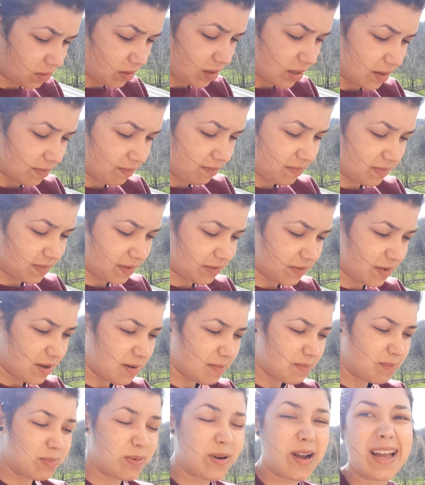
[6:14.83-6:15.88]
It's very
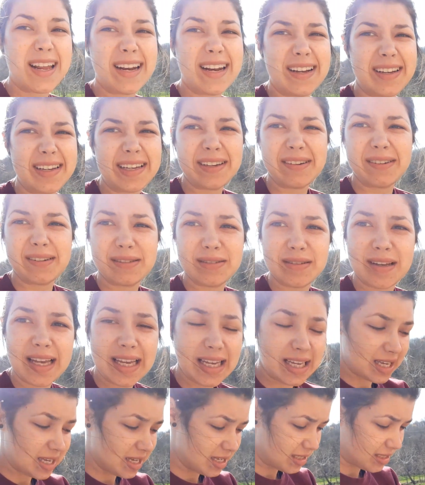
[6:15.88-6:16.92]
bright out here, so I
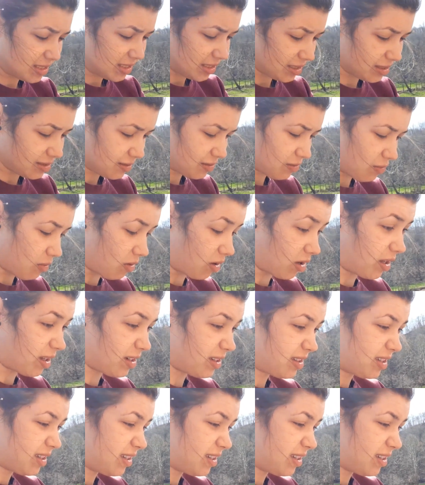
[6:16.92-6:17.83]
can't see squat.